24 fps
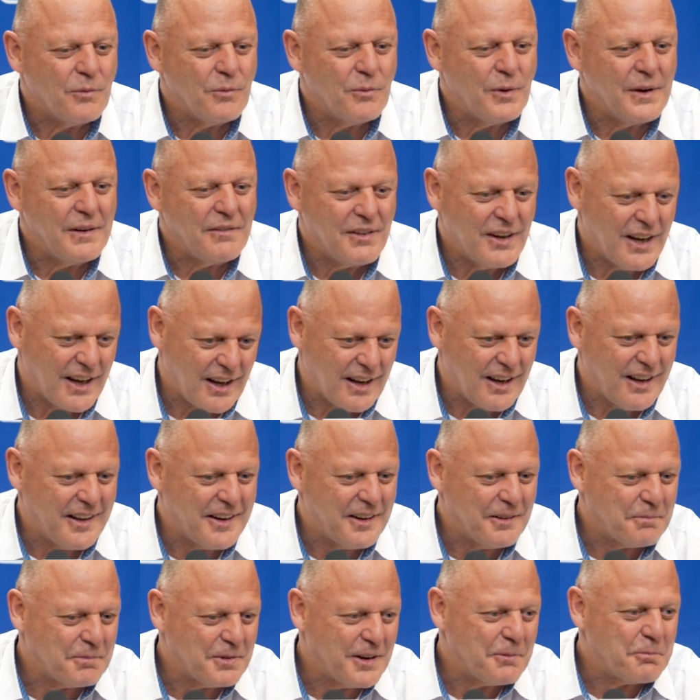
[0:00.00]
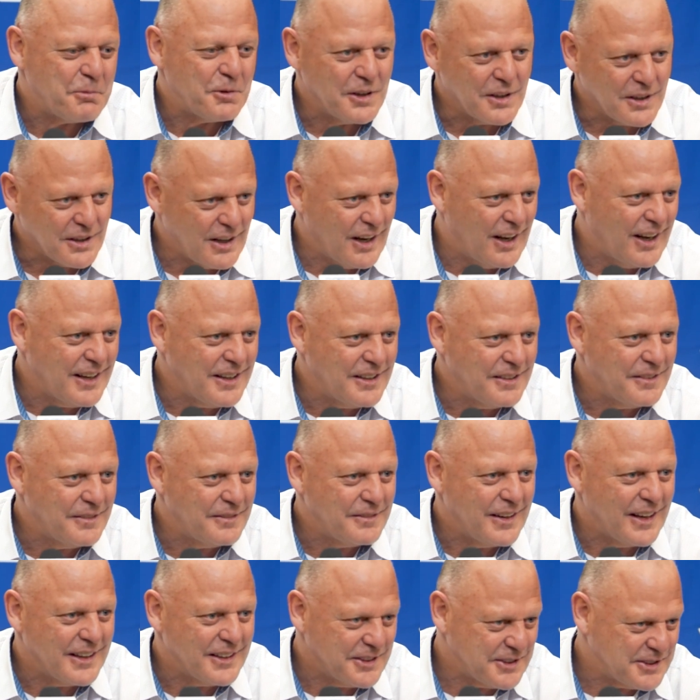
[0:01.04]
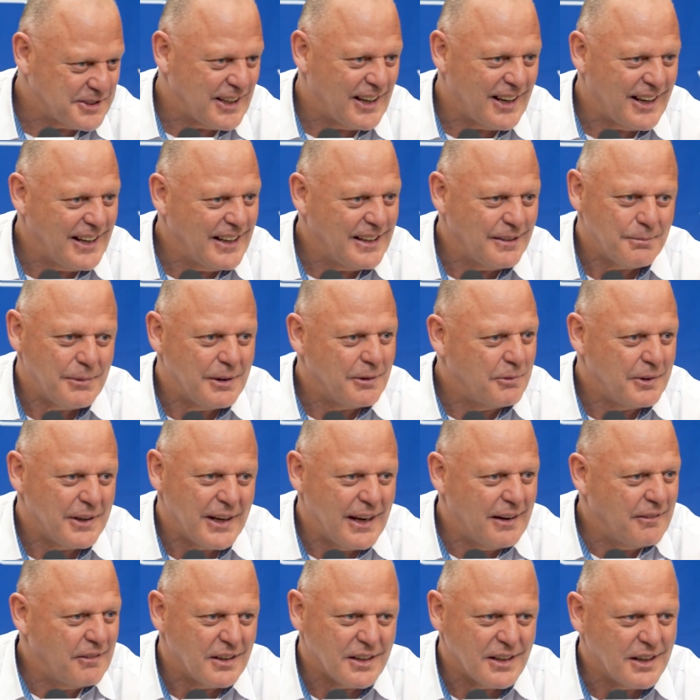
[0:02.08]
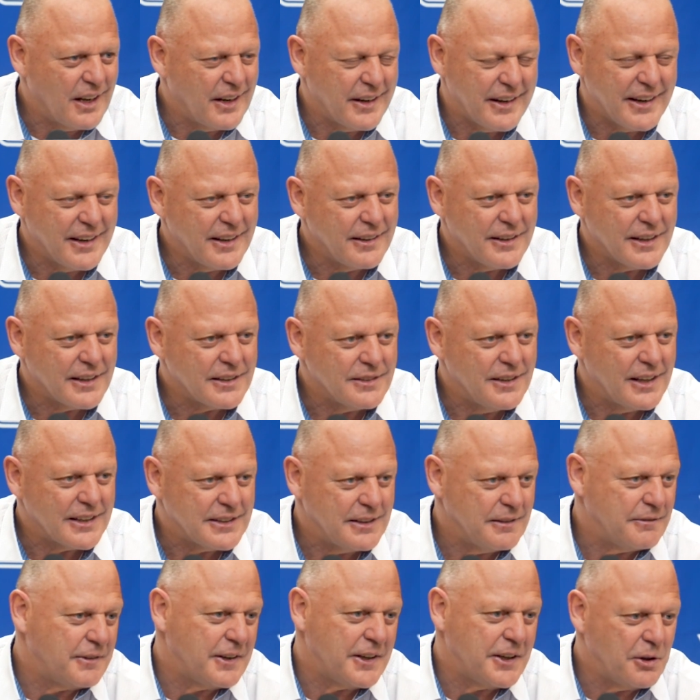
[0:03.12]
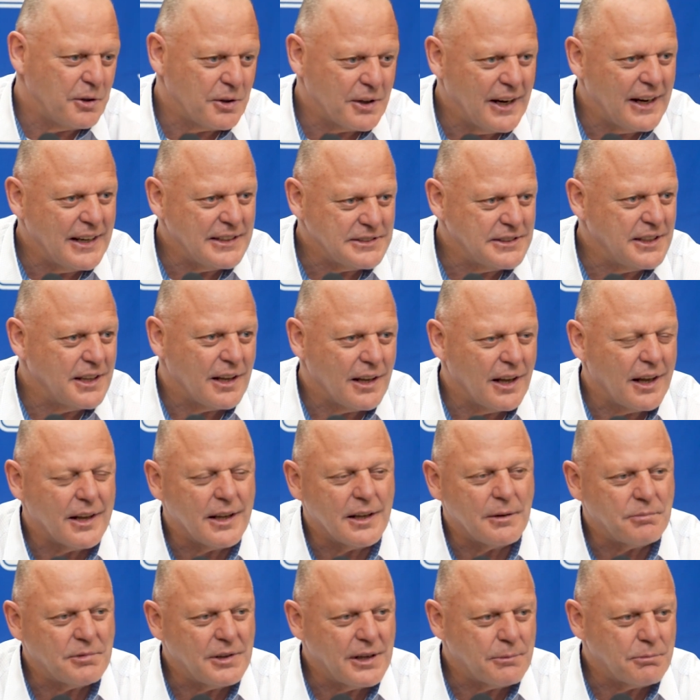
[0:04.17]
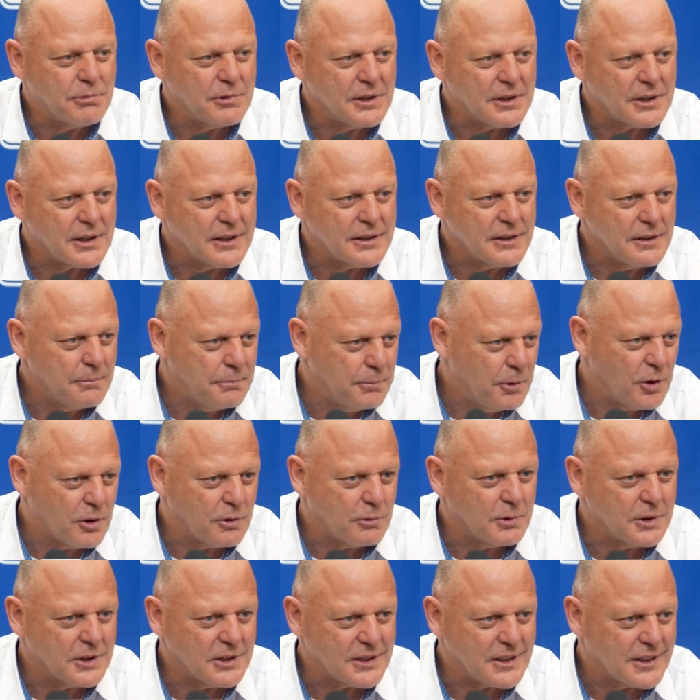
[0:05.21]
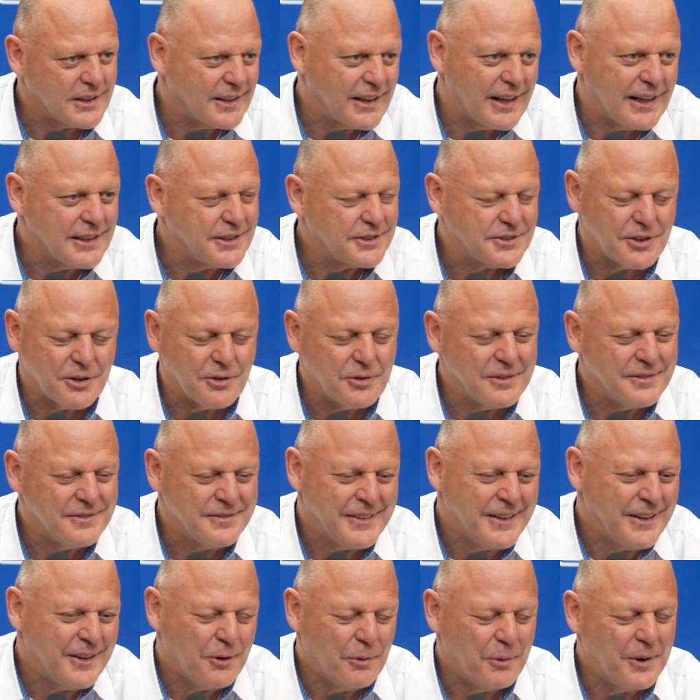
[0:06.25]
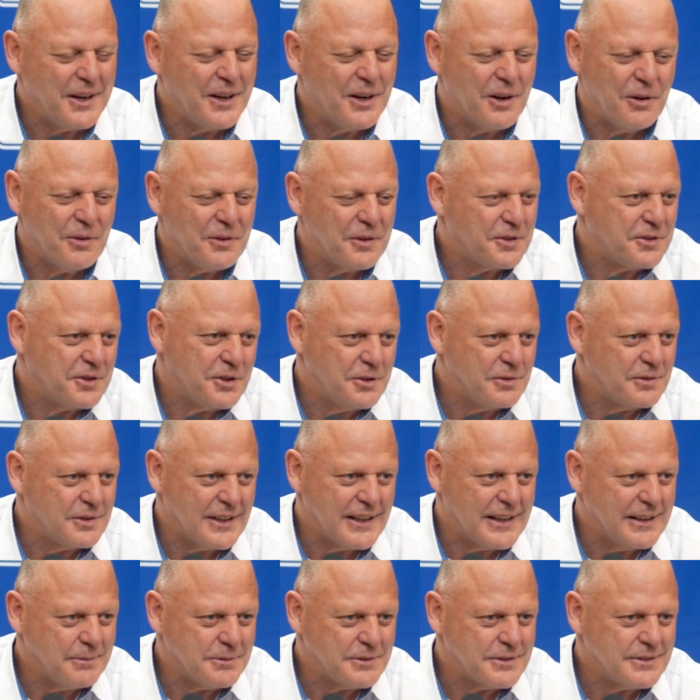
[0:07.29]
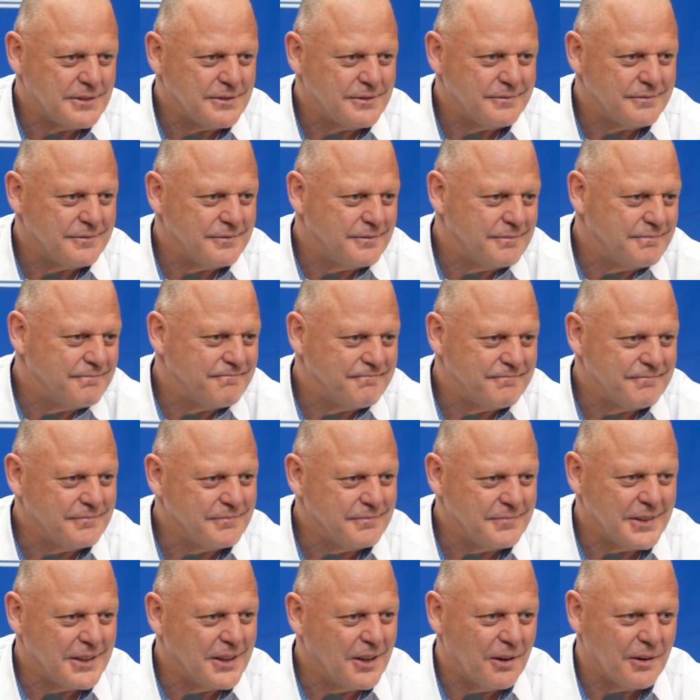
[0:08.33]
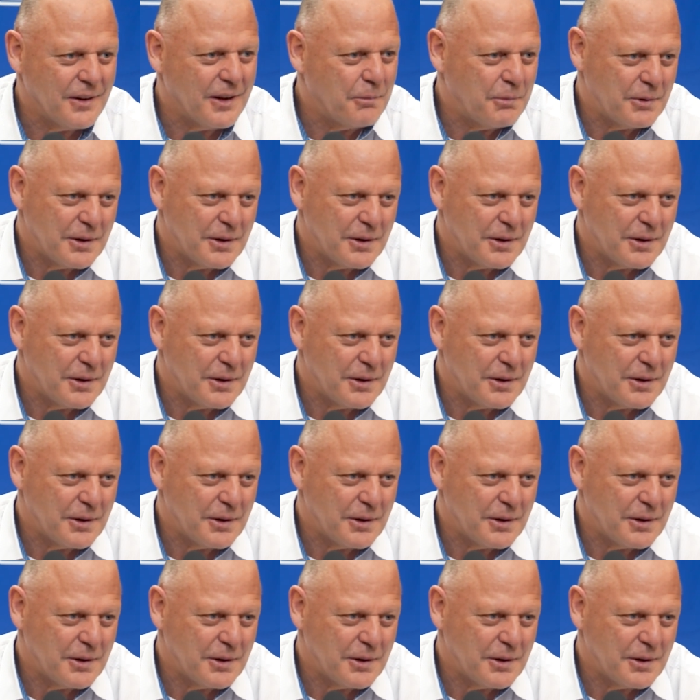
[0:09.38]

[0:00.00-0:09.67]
We've got a lot of prep work done on the side, but we haven't done anything. Like the video guys did a lot of the prep work and the book work and that. So we know the two teams, you know, that